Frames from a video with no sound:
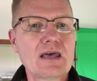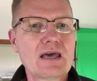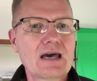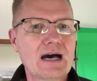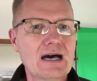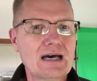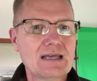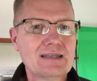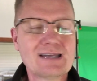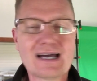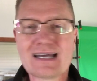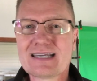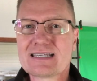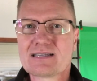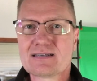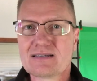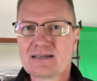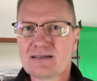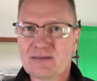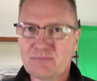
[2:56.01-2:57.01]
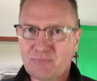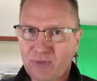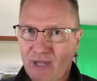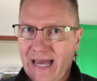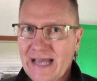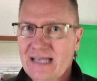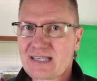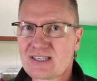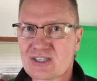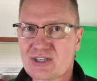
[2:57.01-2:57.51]
a nice
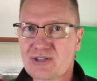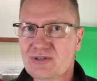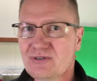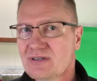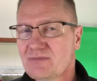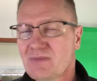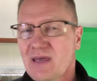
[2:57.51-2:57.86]
black suit.